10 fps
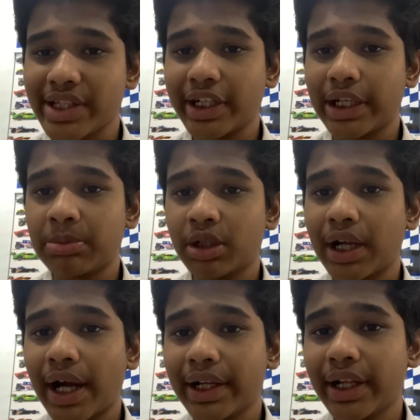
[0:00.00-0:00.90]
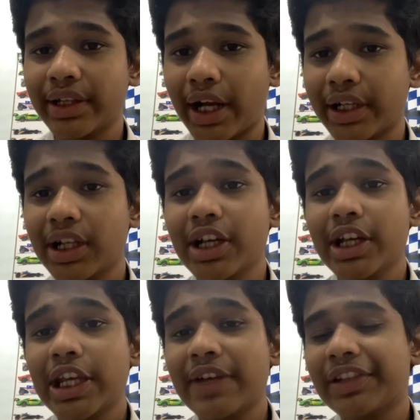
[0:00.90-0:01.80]
about gardening that
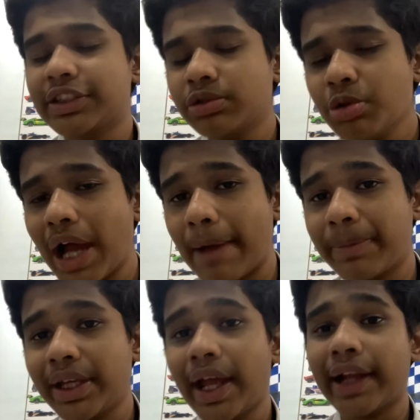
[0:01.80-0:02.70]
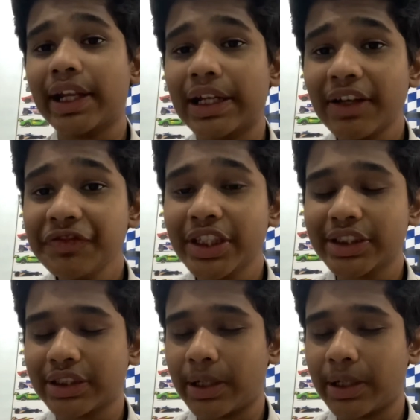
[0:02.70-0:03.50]
He was so happy, and he loved this